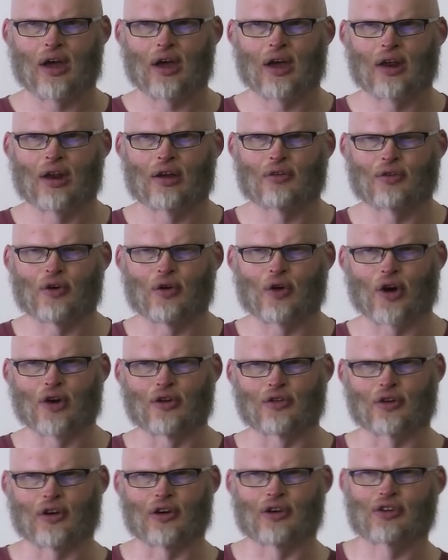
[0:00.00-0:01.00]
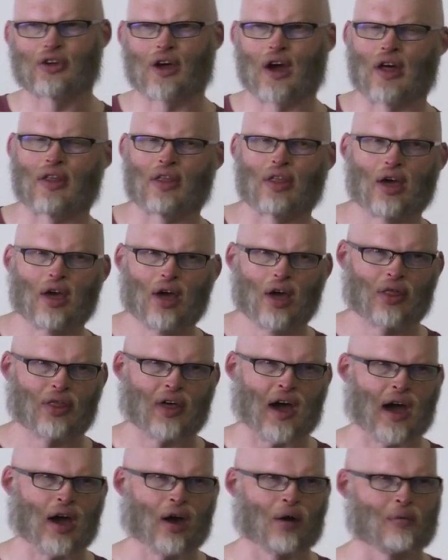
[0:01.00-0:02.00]
in a few countries, and
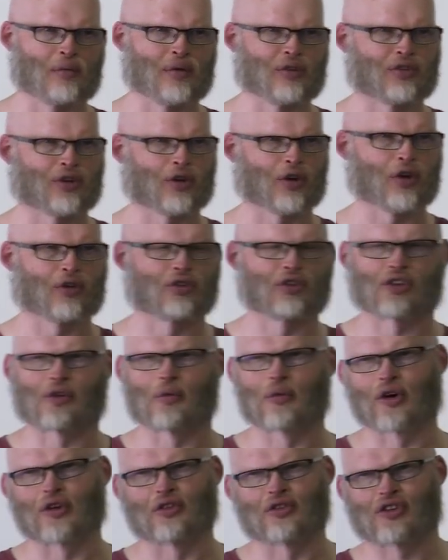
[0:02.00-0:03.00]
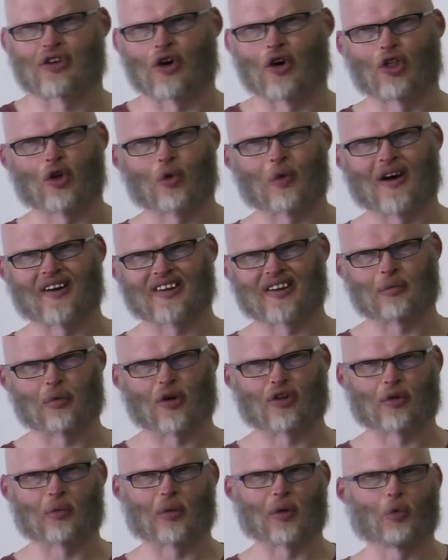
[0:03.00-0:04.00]
that helped me to go to some countries that otherwise I
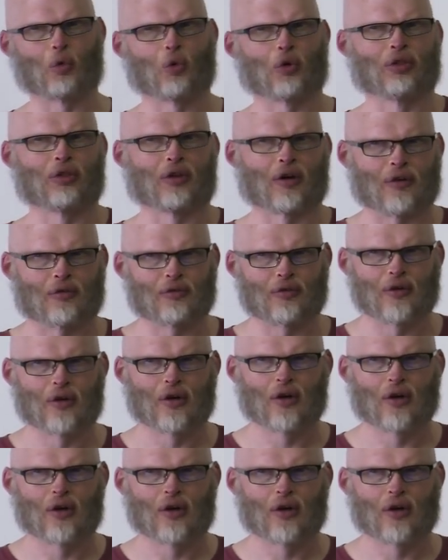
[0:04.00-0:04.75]
possibly wouldn't have